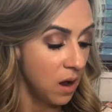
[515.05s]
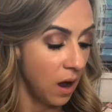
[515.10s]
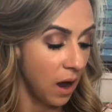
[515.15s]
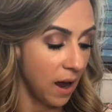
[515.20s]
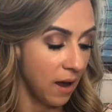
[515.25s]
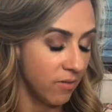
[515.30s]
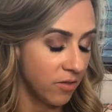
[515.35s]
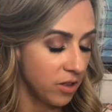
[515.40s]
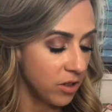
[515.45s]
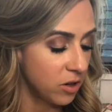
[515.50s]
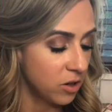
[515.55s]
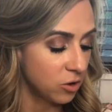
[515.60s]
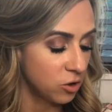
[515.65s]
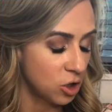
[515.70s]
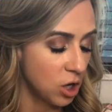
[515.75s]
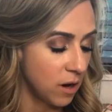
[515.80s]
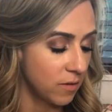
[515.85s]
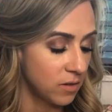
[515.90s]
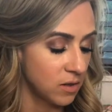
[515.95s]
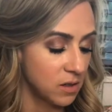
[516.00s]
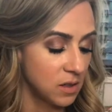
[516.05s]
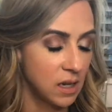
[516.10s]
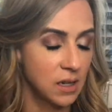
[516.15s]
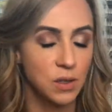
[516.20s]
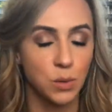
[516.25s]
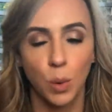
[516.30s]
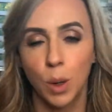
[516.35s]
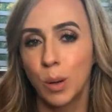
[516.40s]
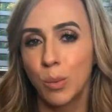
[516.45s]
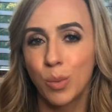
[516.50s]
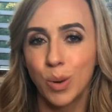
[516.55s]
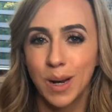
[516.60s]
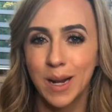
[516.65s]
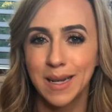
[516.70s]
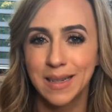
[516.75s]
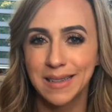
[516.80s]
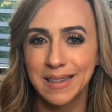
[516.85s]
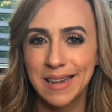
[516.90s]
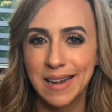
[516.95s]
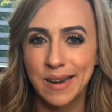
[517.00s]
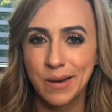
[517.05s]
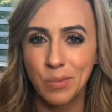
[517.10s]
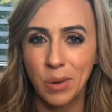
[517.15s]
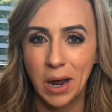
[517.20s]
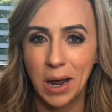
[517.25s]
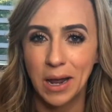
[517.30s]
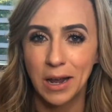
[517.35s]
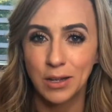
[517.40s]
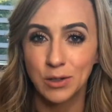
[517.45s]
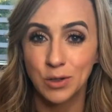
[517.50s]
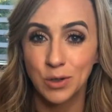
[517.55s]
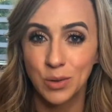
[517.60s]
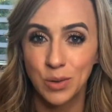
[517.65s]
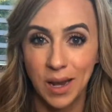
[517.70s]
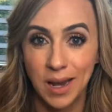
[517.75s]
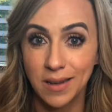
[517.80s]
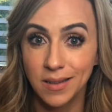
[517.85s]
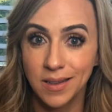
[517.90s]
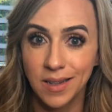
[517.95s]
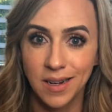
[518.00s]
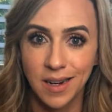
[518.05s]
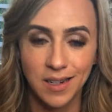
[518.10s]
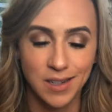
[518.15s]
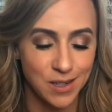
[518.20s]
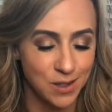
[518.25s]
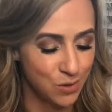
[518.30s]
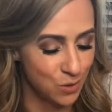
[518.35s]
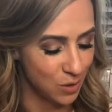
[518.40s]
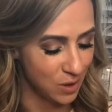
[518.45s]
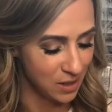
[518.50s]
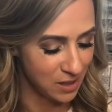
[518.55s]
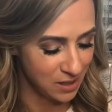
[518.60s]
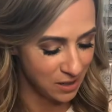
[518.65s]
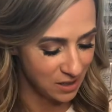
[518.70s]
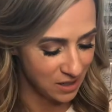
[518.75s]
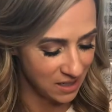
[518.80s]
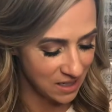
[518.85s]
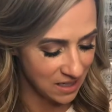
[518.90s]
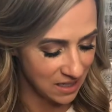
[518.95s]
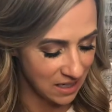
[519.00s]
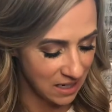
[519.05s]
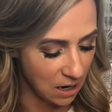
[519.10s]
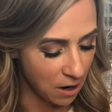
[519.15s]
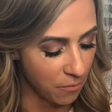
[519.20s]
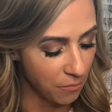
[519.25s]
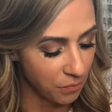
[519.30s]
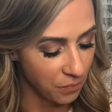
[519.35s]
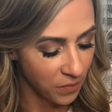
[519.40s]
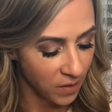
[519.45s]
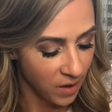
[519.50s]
I have a little travel size one, but it's in my suitcase and I didn't want to dig it out.